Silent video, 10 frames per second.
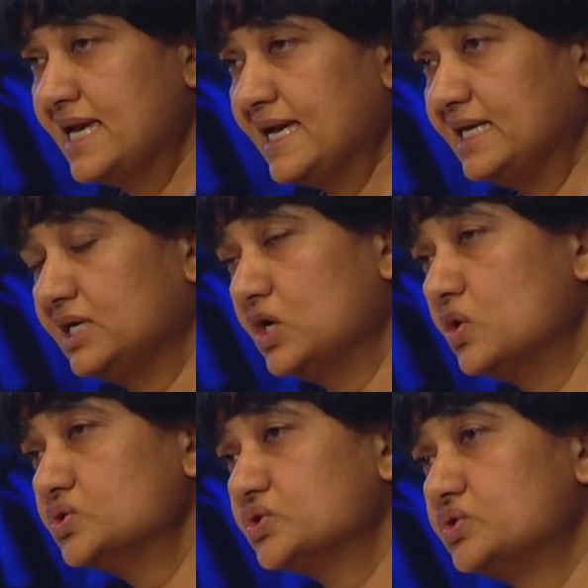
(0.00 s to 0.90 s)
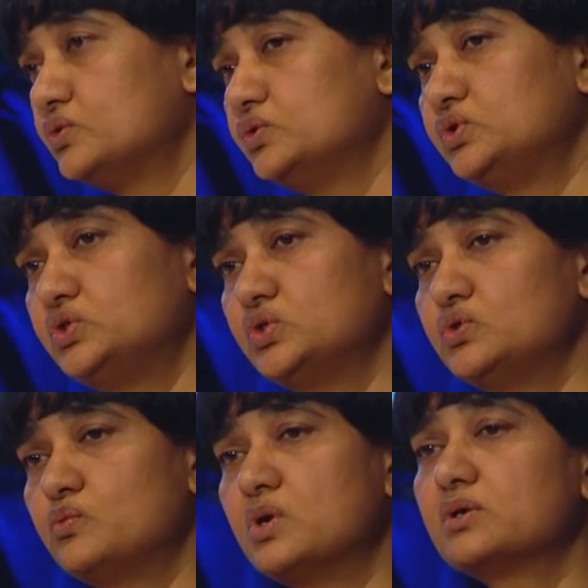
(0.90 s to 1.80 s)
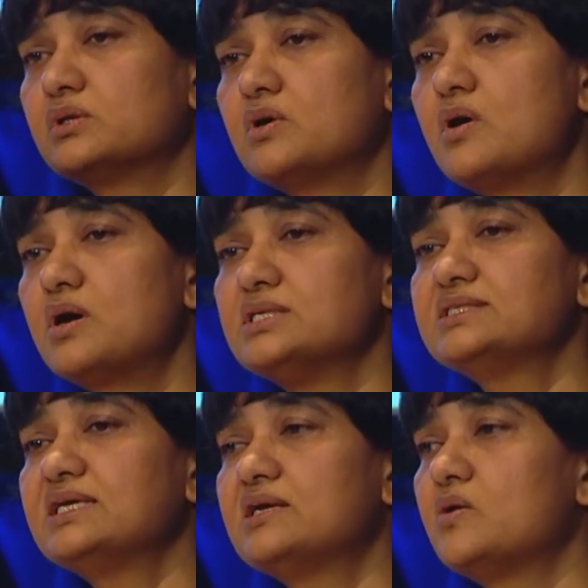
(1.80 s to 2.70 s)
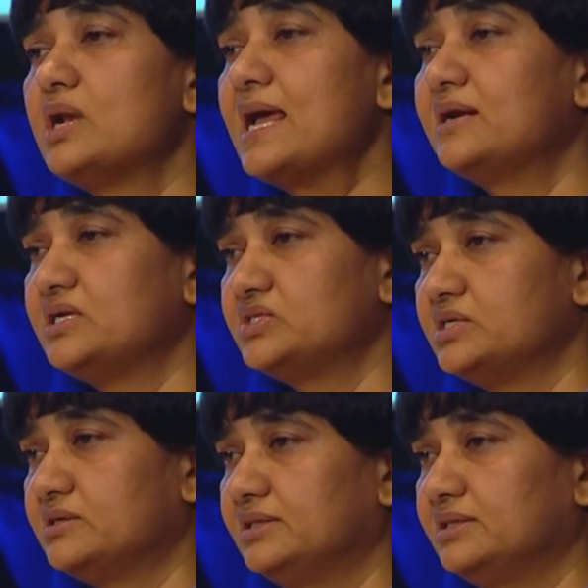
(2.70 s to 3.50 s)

and it goes through two vocal cords in our larynx here.